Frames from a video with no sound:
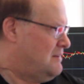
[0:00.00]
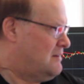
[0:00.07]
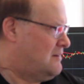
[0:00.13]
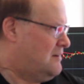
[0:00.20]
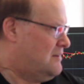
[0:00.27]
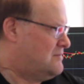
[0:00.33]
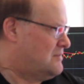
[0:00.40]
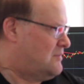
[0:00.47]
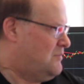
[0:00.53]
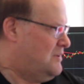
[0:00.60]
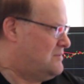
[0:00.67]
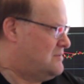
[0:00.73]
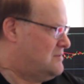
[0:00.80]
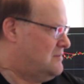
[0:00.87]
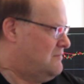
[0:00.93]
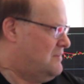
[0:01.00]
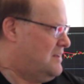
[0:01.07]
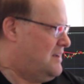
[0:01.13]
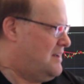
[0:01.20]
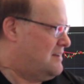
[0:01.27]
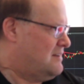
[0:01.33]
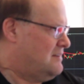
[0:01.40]
consequences of
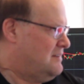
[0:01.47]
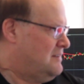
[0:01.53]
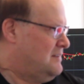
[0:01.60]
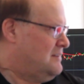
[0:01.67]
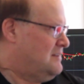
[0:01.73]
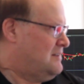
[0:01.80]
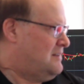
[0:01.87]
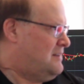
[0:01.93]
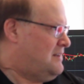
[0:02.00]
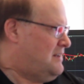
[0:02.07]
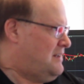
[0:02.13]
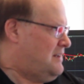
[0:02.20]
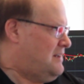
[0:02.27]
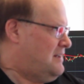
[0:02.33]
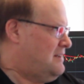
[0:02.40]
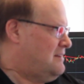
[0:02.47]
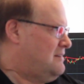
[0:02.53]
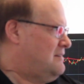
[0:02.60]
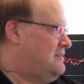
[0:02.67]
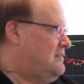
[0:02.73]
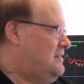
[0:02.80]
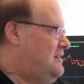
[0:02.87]
that. And
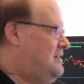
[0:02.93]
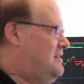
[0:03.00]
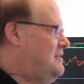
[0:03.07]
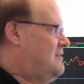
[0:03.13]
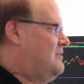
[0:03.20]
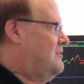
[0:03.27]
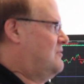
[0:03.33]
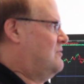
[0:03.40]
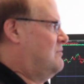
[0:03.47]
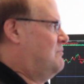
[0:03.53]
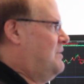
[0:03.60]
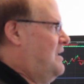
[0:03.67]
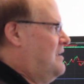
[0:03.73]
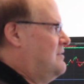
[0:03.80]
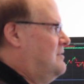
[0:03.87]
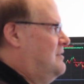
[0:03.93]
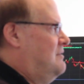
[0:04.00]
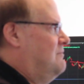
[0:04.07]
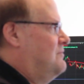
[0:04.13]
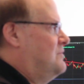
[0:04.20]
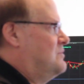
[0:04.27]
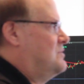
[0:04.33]
going back to
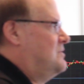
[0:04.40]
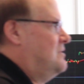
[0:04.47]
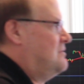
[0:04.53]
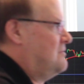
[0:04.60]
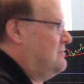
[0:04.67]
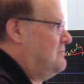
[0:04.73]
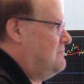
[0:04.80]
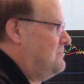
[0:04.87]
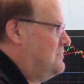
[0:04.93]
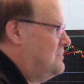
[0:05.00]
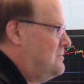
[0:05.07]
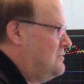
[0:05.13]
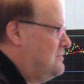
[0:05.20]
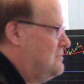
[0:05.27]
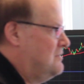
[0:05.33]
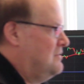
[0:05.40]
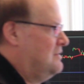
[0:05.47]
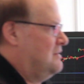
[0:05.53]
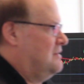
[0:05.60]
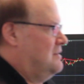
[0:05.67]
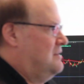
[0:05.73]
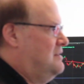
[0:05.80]
Infosys,
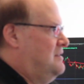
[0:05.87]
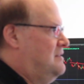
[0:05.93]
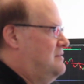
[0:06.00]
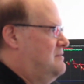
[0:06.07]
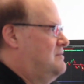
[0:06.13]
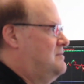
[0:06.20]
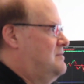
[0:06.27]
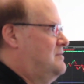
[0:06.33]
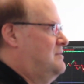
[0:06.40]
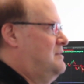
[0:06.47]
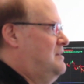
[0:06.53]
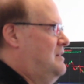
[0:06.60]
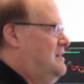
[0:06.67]
it's